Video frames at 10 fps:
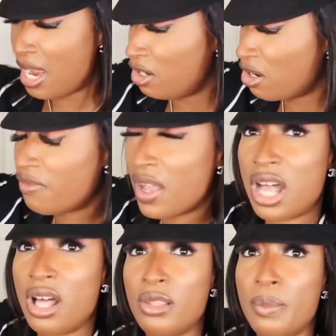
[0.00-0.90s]
I love
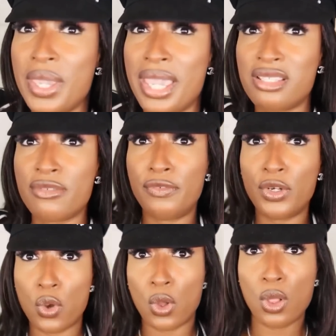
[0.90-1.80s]
how the pants
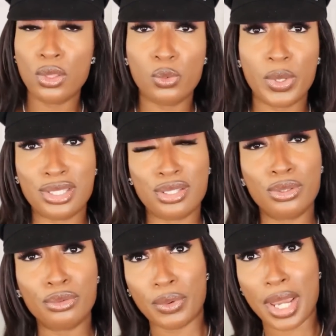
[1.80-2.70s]
flow all the way to
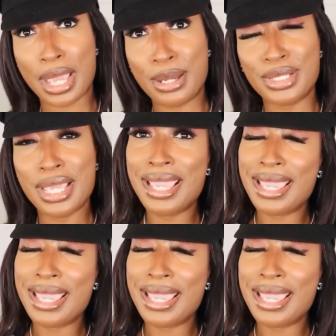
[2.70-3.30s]
the ground.